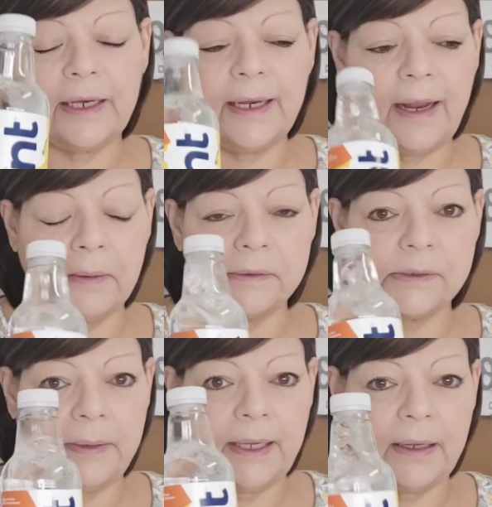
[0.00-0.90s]
It helps
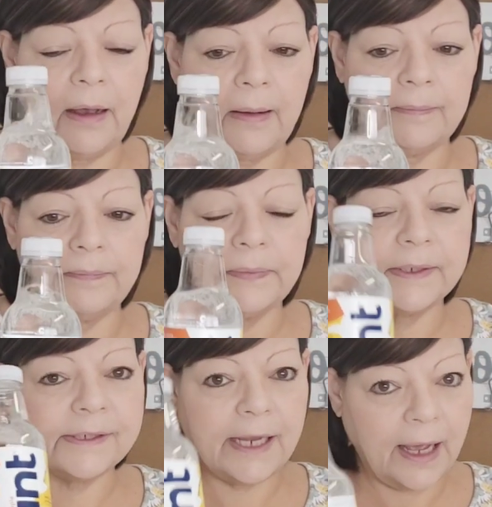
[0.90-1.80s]
me um,
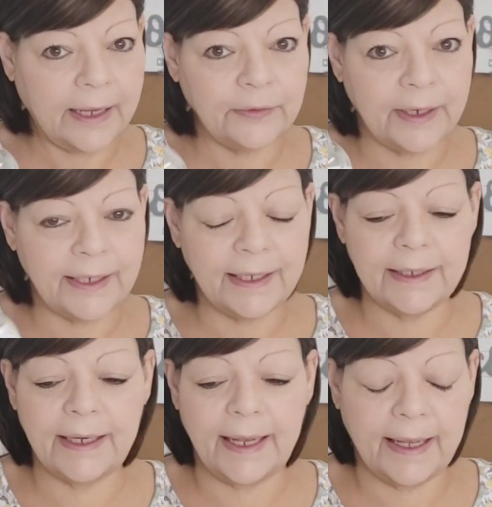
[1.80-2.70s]
stay
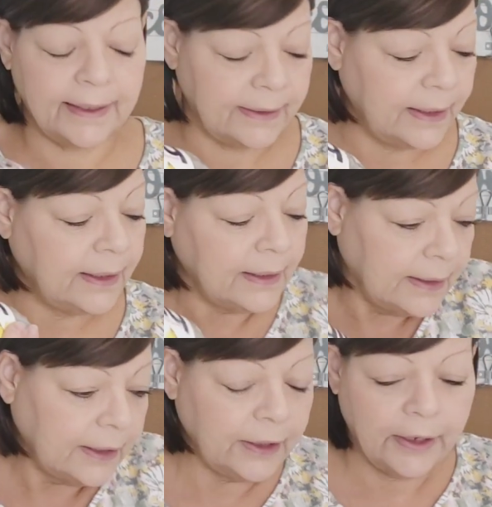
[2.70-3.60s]
hydrated, and
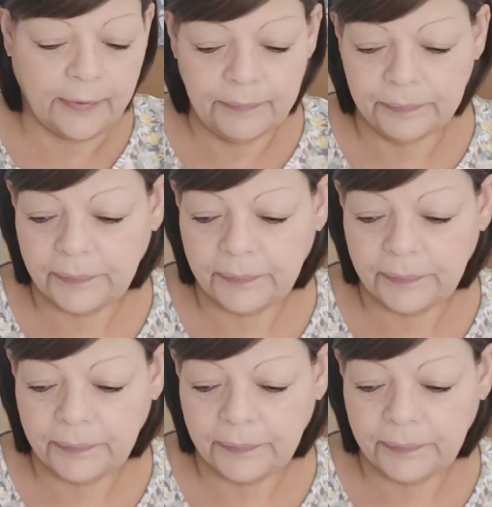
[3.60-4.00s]
you know,